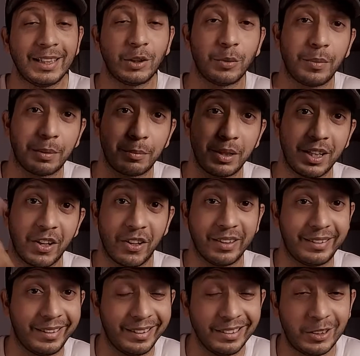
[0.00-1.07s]
how to make money
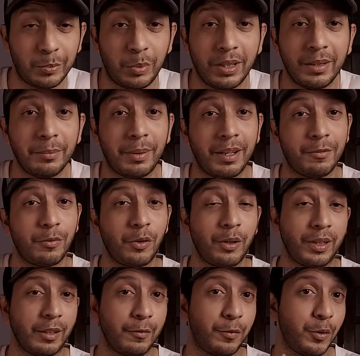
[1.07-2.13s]
on Teespring by
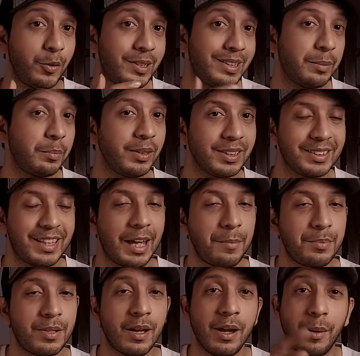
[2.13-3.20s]
following a few simple
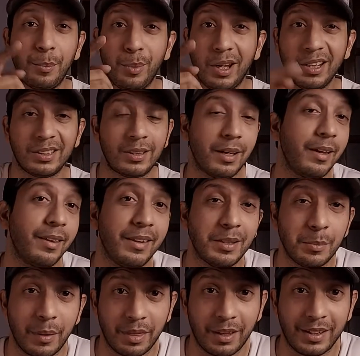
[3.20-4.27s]
steps. Plus,
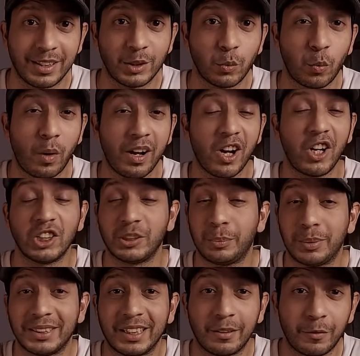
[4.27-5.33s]
this method is
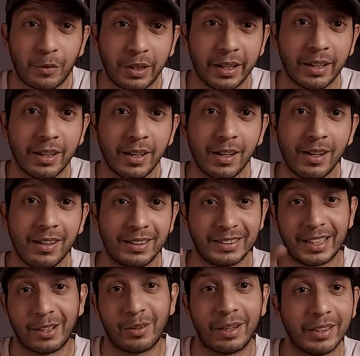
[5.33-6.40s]
100% free.
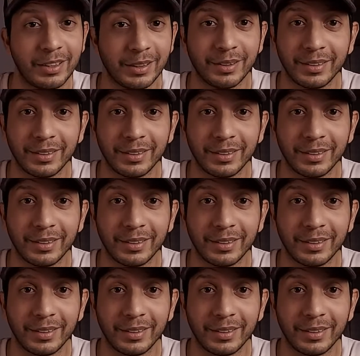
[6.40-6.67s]
Let's get right into